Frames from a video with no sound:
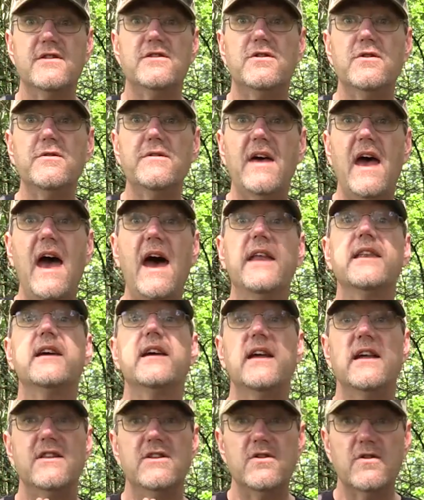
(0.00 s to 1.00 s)
Do that
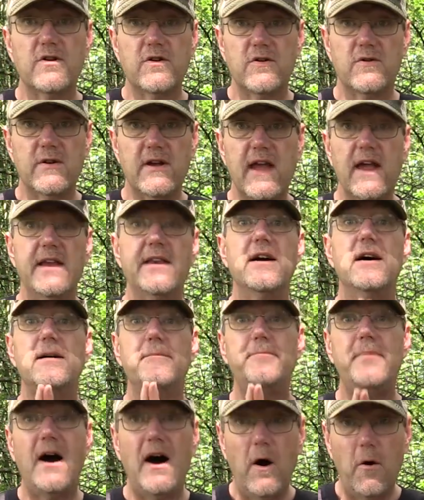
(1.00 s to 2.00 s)
and you create a
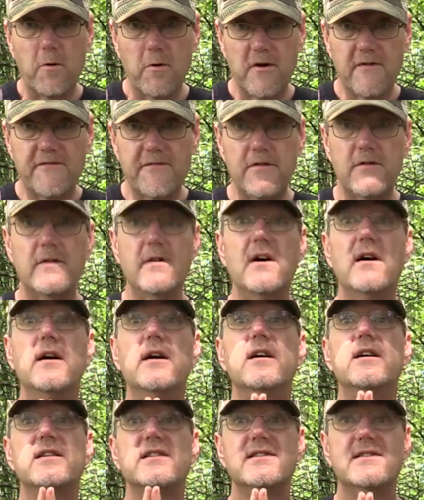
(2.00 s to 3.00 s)
powerful
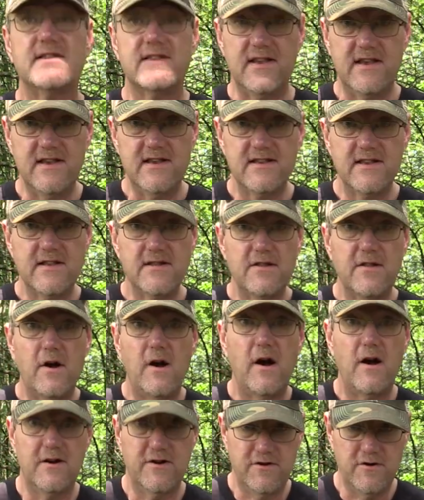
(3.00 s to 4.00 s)

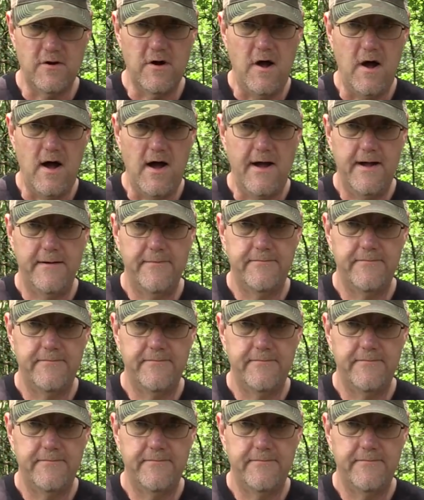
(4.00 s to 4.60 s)
season-long draw.